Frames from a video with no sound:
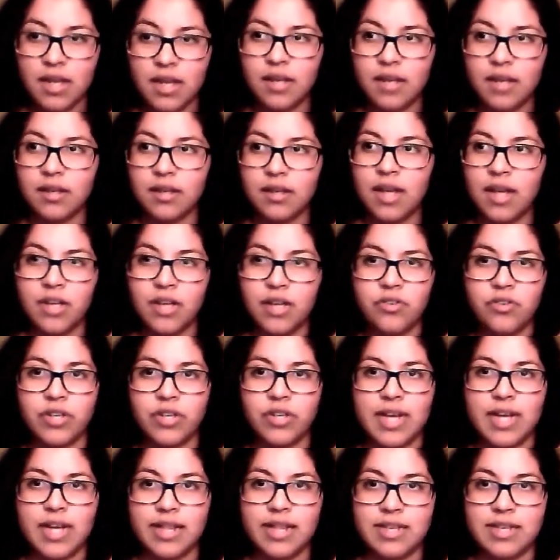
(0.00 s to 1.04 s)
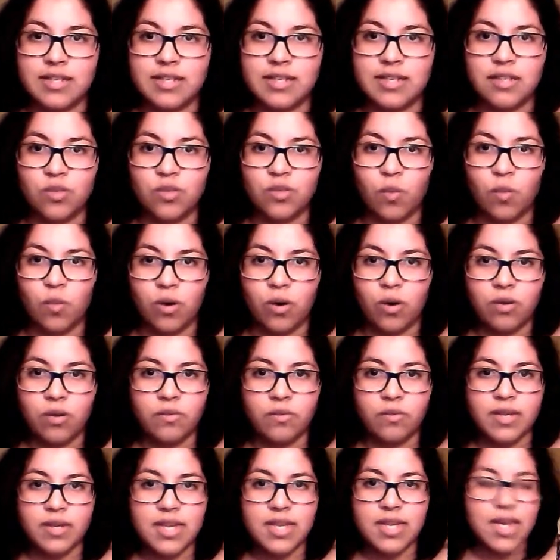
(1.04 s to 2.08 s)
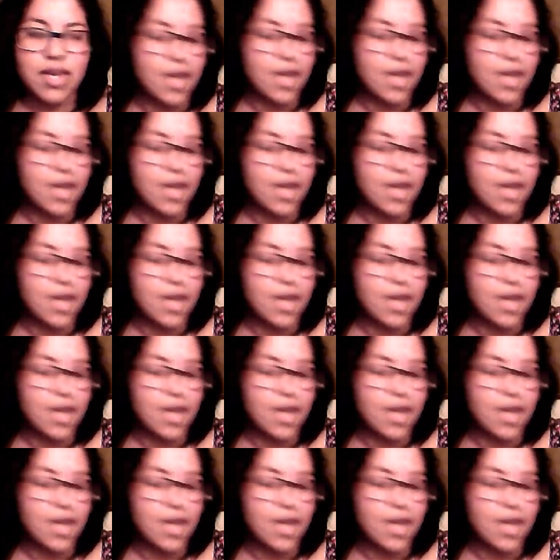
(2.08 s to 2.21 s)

country, at least in this world, really.